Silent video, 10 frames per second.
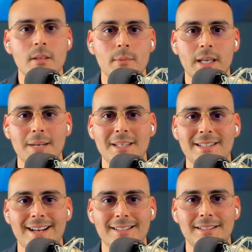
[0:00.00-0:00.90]
Going to be a
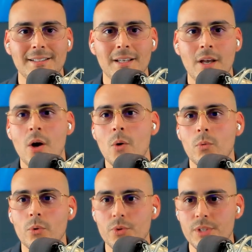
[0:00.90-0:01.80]
test.
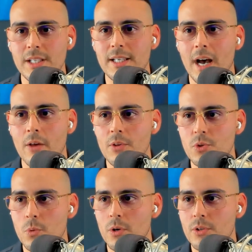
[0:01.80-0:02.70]
We'll see how this
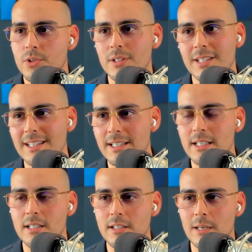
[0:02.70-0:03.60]
works since it
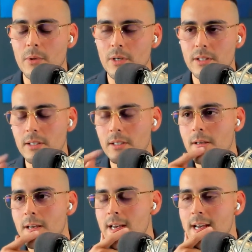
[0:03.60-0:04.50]
is December and it's a
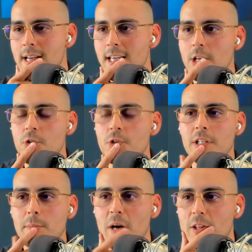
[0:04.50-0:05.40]

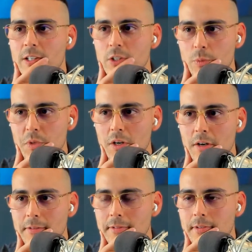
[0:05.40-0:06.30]
interesting month in terms
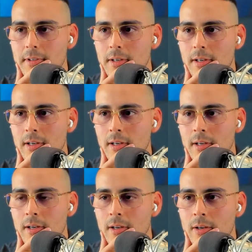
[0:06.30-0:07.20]
of
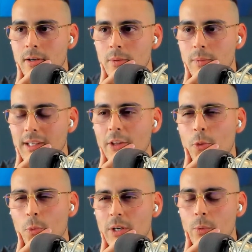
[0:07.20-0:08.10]
we got like
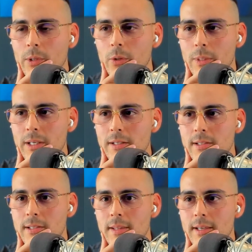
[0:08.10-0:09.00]
3 real
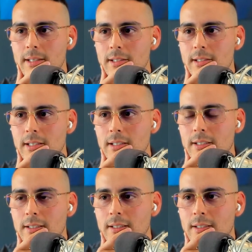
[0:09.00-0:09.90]
weeks and then it's
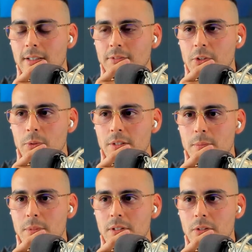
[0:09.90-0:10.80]
off to
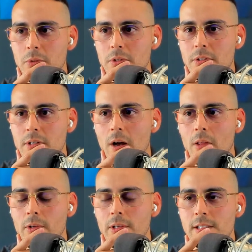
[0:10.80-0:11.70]
Christmas and New Year's and
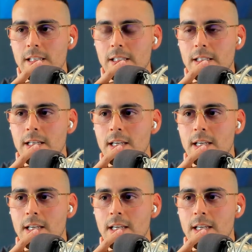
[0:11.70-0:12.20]
holiday season.